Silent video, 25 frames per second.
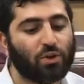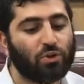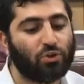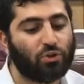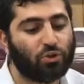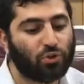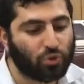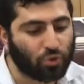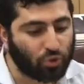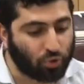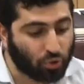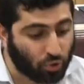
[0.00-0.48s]

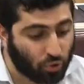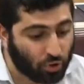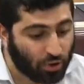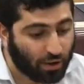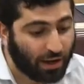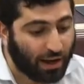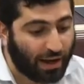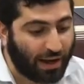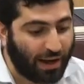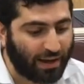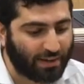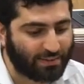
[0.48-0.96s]
Do
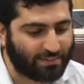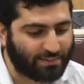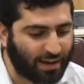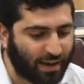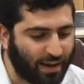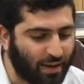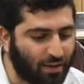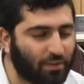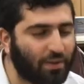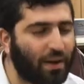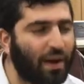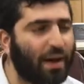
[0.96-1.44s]

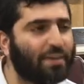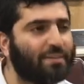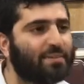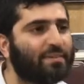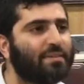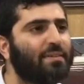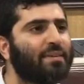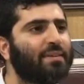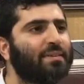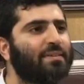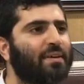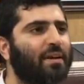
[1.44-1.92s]
hatarat
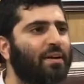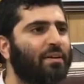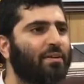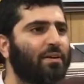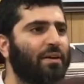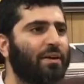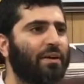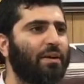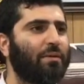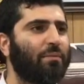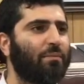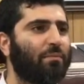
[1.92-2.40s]

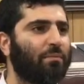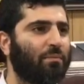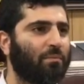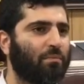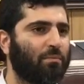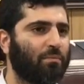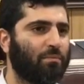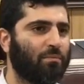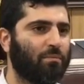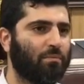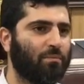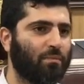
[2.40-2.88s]

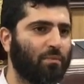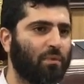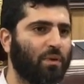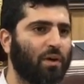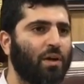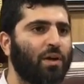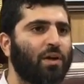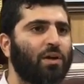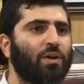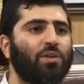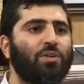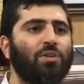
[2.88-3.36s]
nidarim.
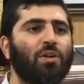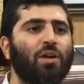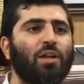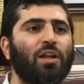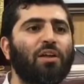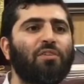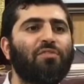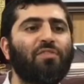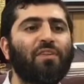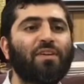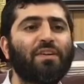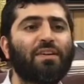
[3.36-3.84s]

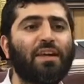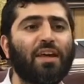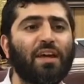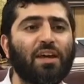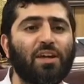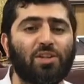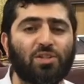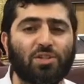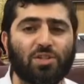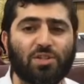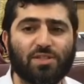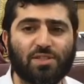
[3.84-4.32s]

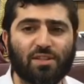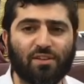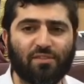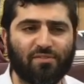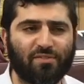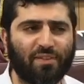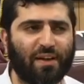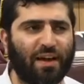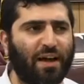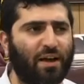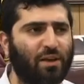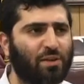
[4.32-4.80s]
Nullifications of
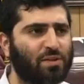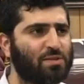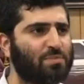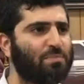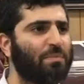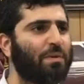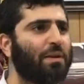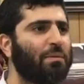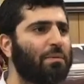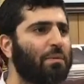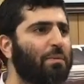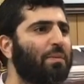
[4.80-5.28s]
vows.
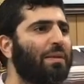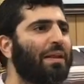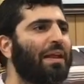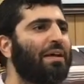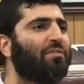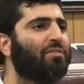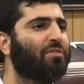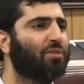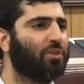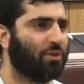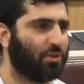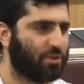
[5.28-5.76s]
Many people
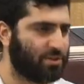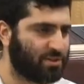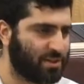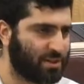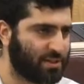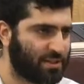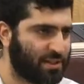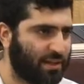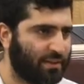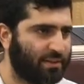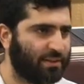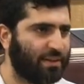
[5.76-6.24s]
have
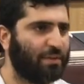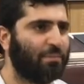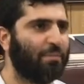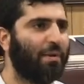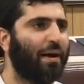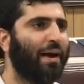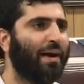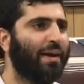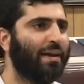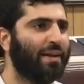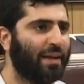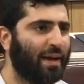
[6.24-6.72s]
curses on them.
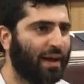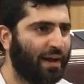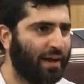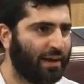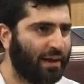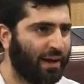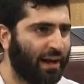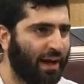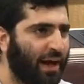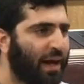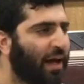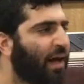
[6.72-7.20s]
Ayin
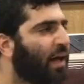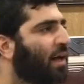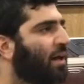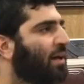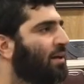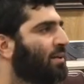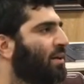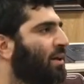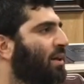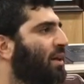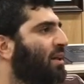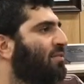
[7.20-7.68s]
hara.
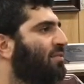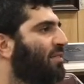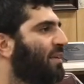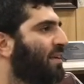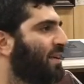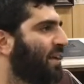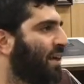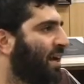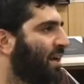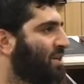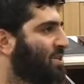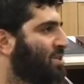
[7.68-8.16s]

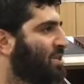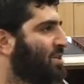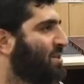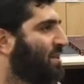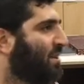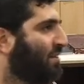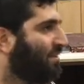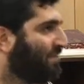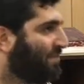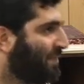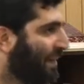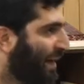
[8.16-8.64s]
Nullifications
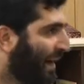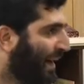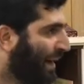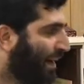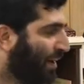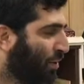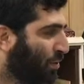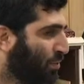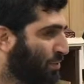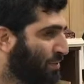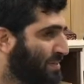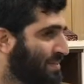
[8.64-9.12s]
of
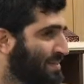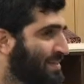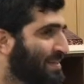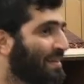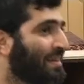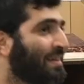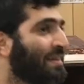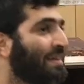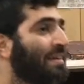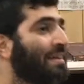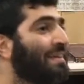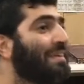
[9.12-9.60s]
vows
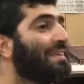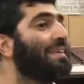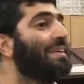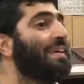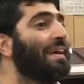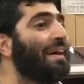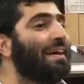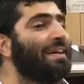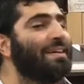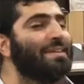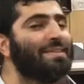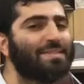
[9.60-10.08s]

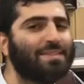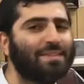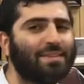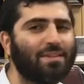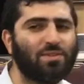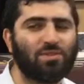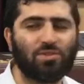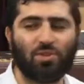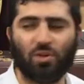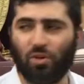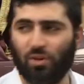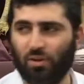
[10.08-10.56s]

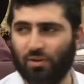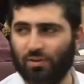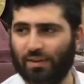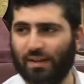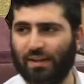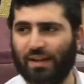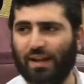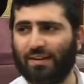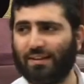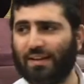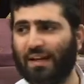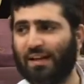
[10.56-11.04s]
cancels all
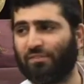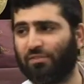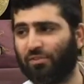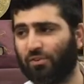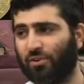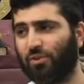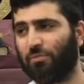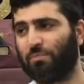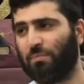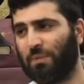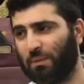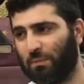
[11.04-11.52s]
that out. I've
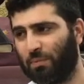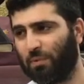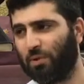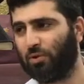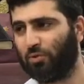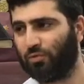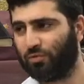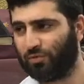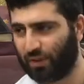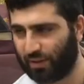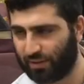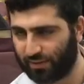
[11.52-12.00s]
heard people
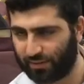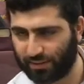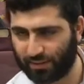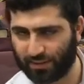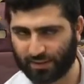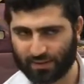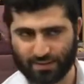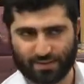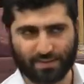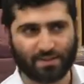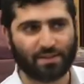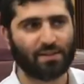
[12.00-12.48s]
who've done
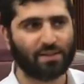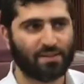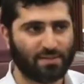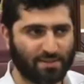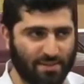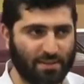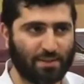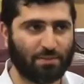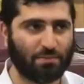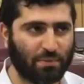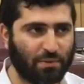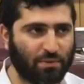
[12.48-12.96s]
this
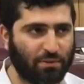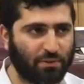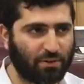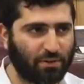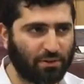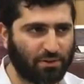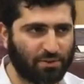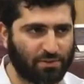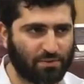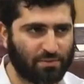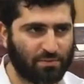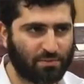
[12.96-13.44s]
seen
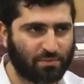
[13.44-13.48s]
miracles.